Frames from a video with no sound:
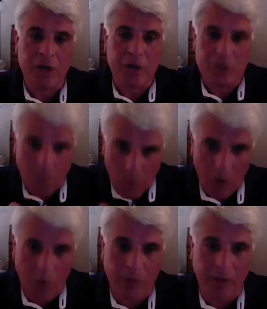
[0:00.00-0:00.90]
to work
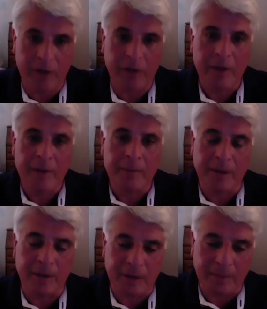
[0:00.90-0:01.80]
with us
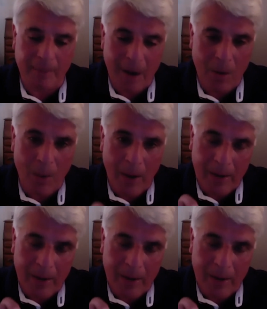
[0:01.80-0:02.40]
because the marijuana